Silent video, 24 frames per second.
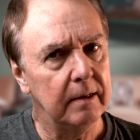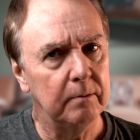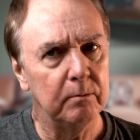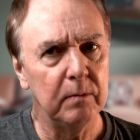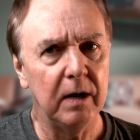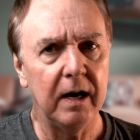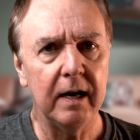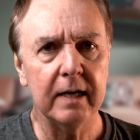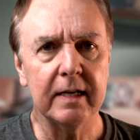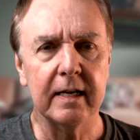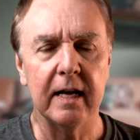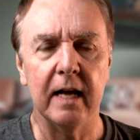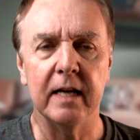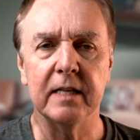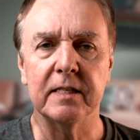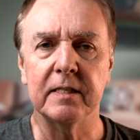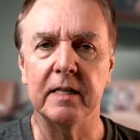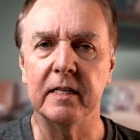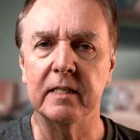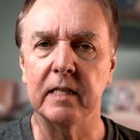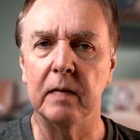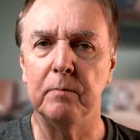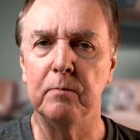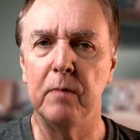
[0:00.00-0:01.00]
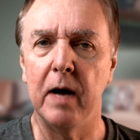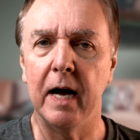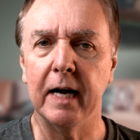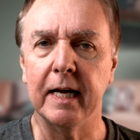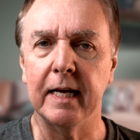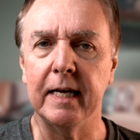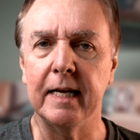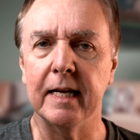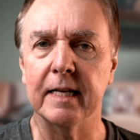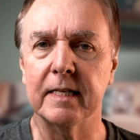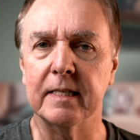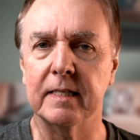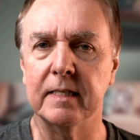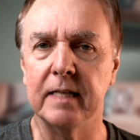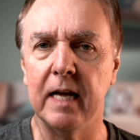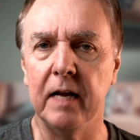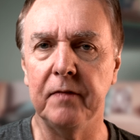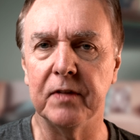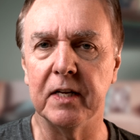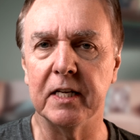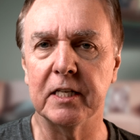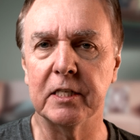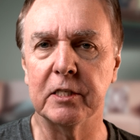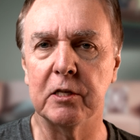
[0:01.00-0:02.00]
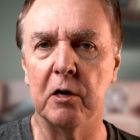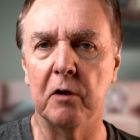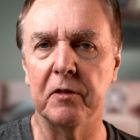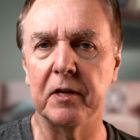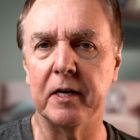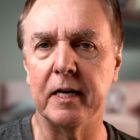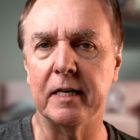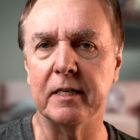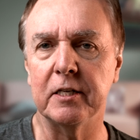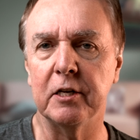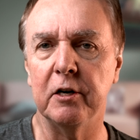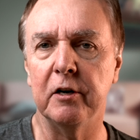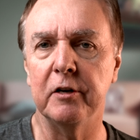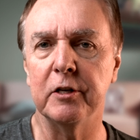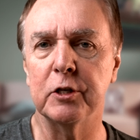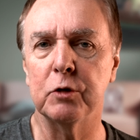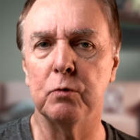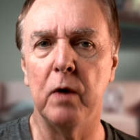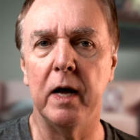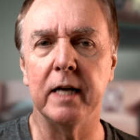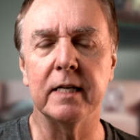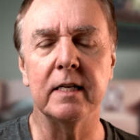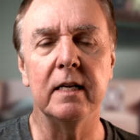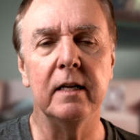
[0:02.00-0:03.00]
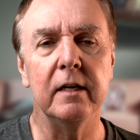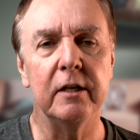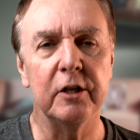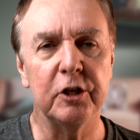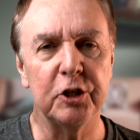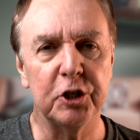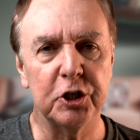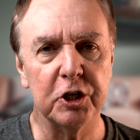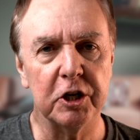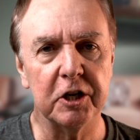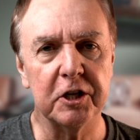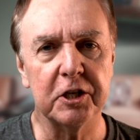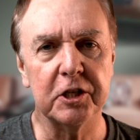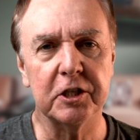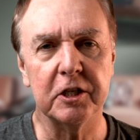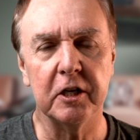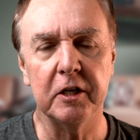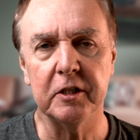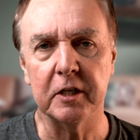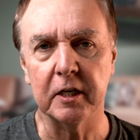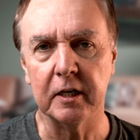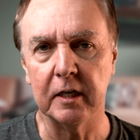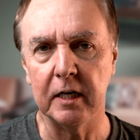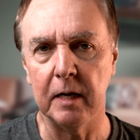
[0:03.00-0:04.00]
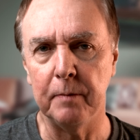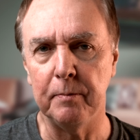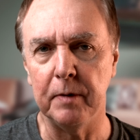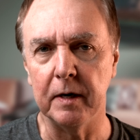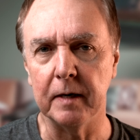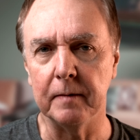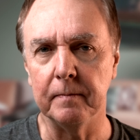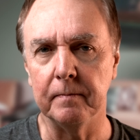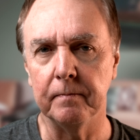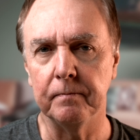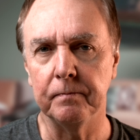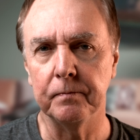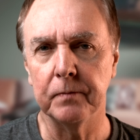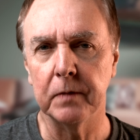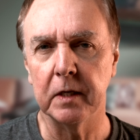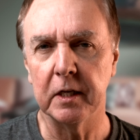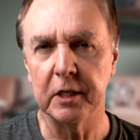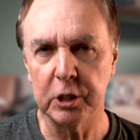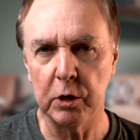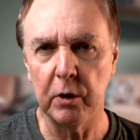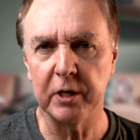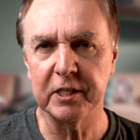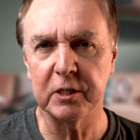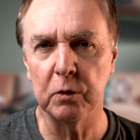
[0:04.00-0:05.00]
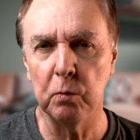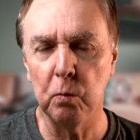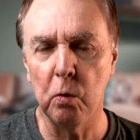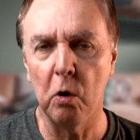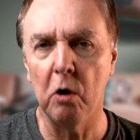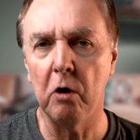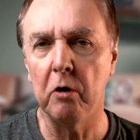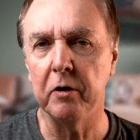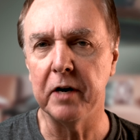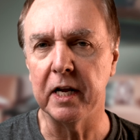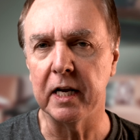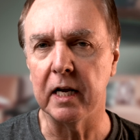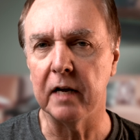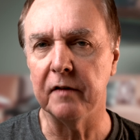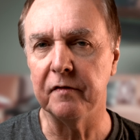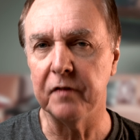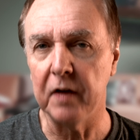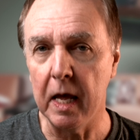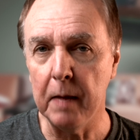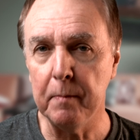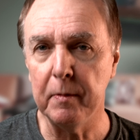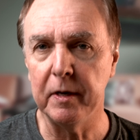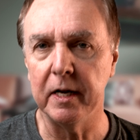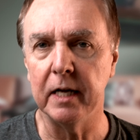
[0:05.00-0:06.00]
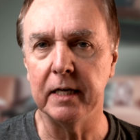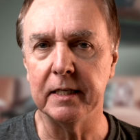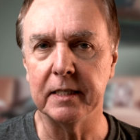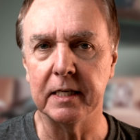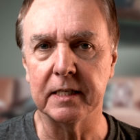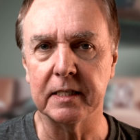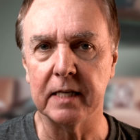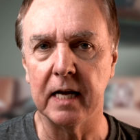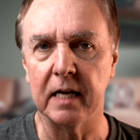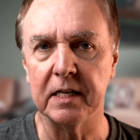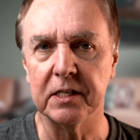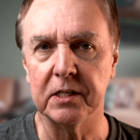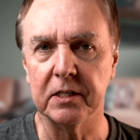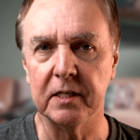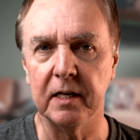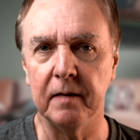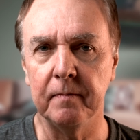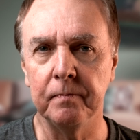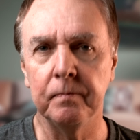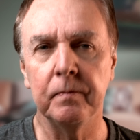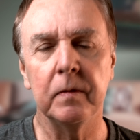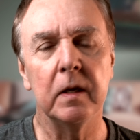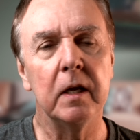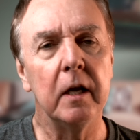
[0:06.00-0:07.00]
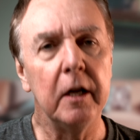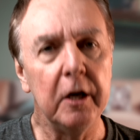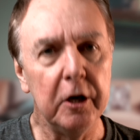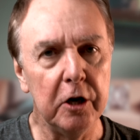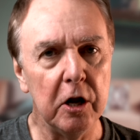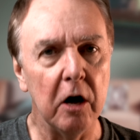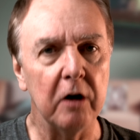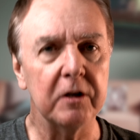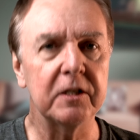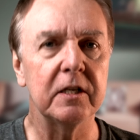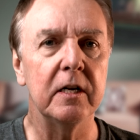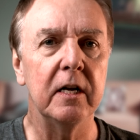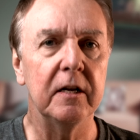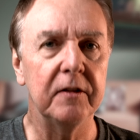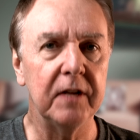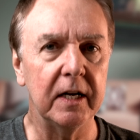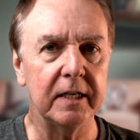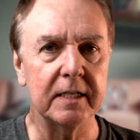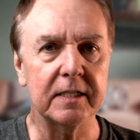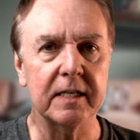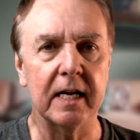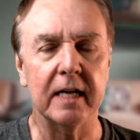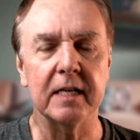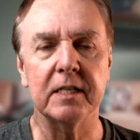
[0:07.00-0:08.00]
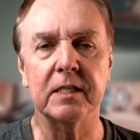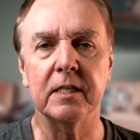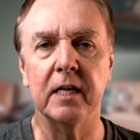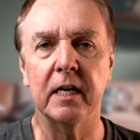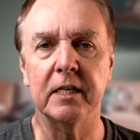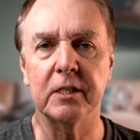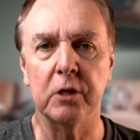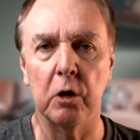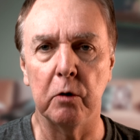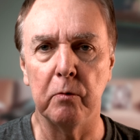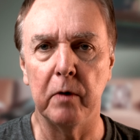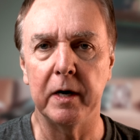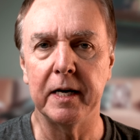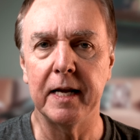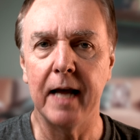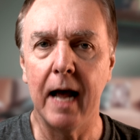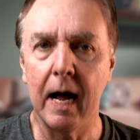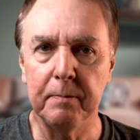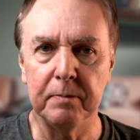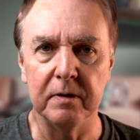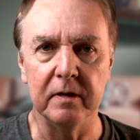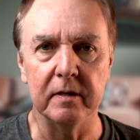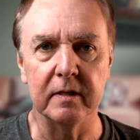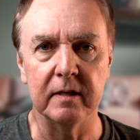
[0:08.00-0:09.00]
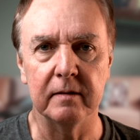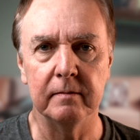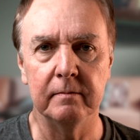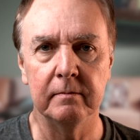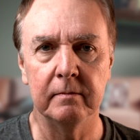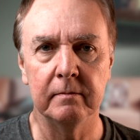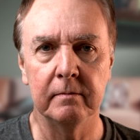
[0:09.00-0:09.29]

my guess is that Mackie has set this so that it turns red just under clipping. So it's a warning of imminent disaster, not that disaster has already happened.